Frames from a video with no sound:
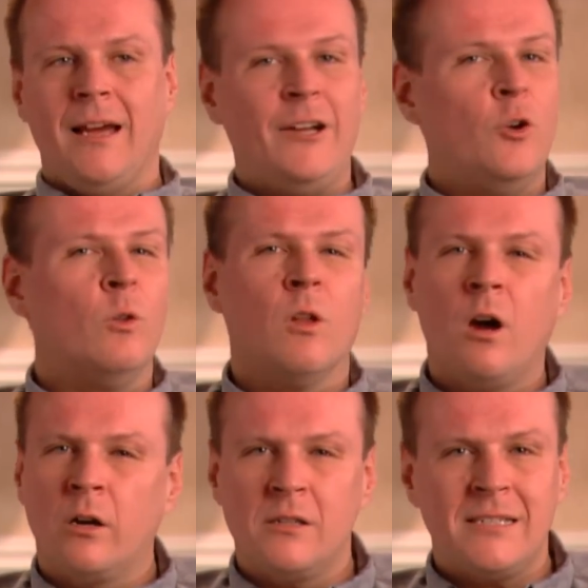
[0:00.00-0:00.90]
I no
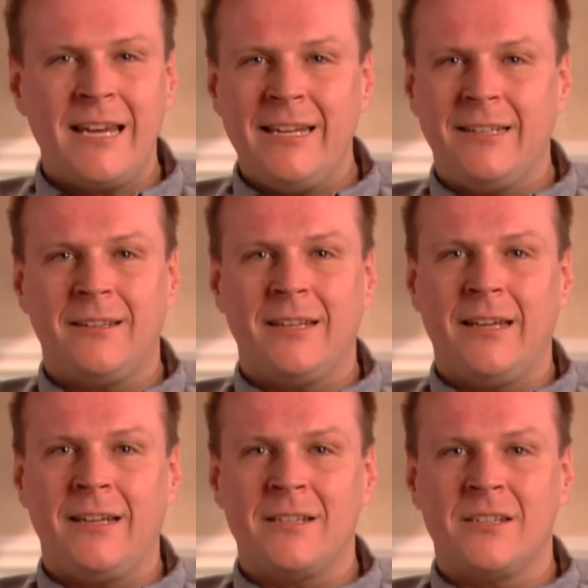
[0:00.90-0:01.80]
longer take
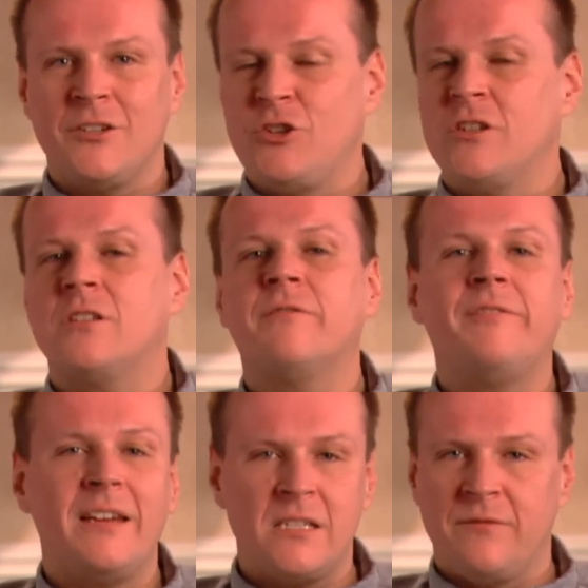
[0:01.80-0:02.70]
things at just
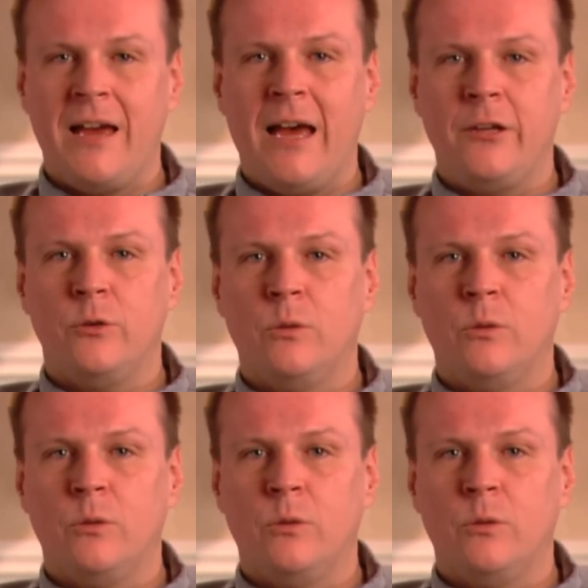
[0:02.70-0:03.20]
face value,